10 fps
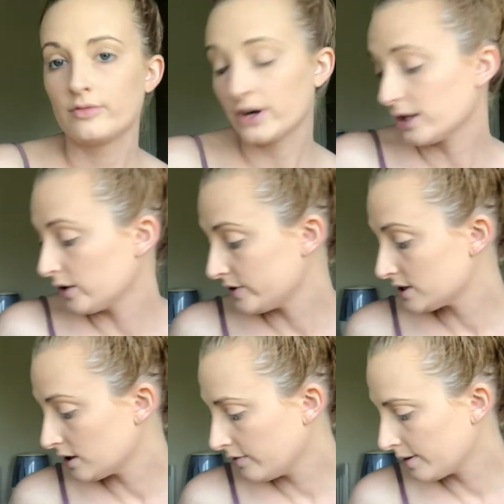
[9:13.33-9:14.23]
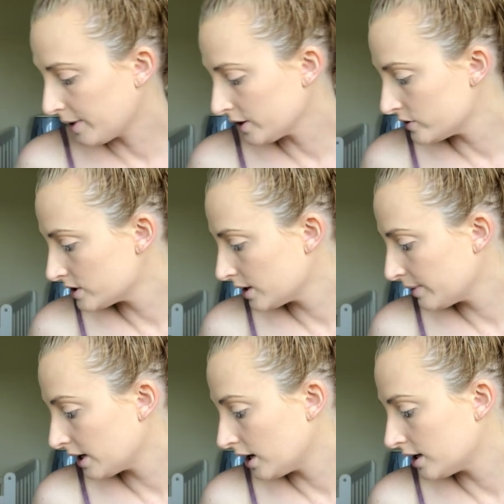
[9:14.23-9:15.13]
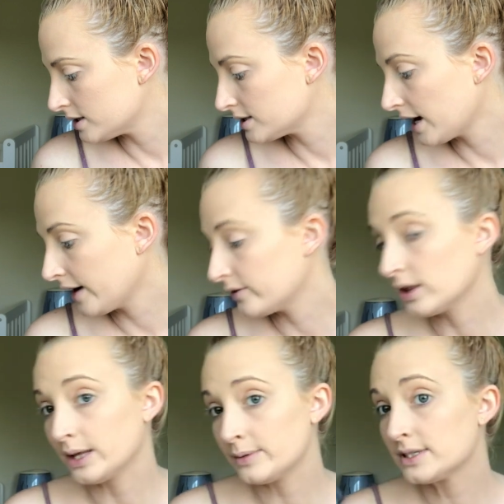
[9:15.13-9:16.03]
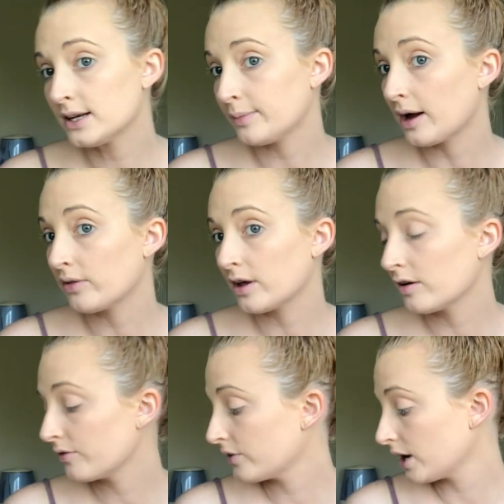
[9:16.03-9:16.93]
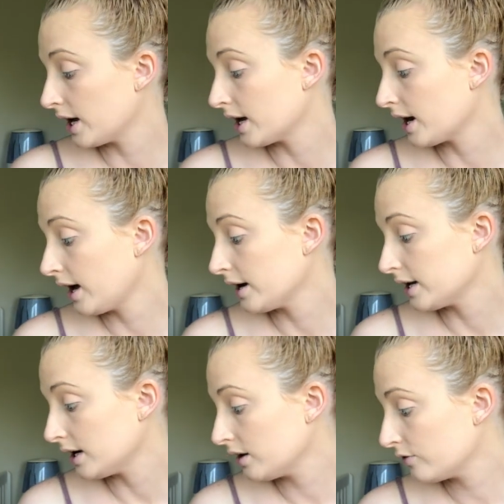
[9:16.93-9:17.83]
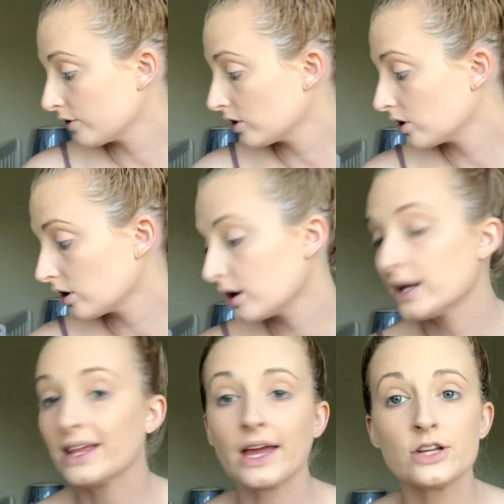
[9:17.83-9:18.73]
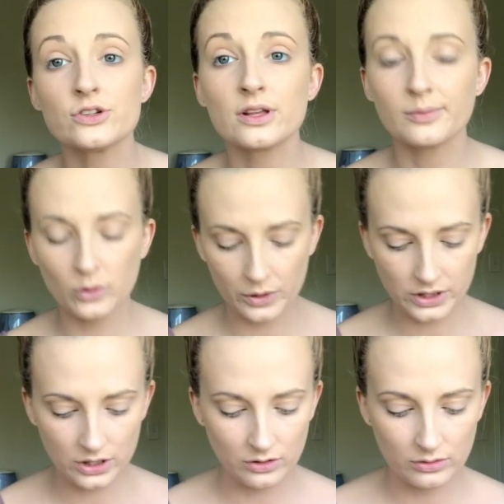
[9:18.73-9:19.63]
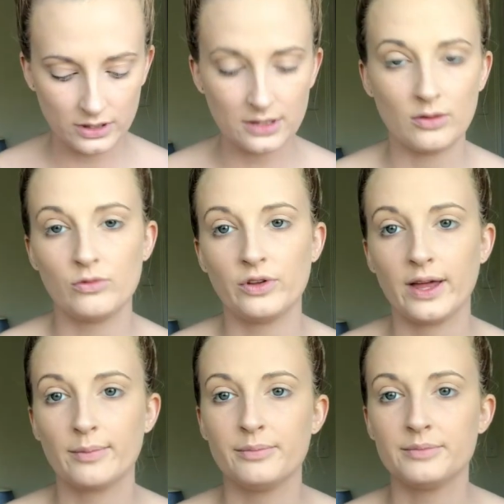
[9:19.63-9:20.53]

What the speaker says: Freaking love this stuff. And I'm not using it because I have a limited amount left and I need it for an occasion that I'm going to, because I don't feel like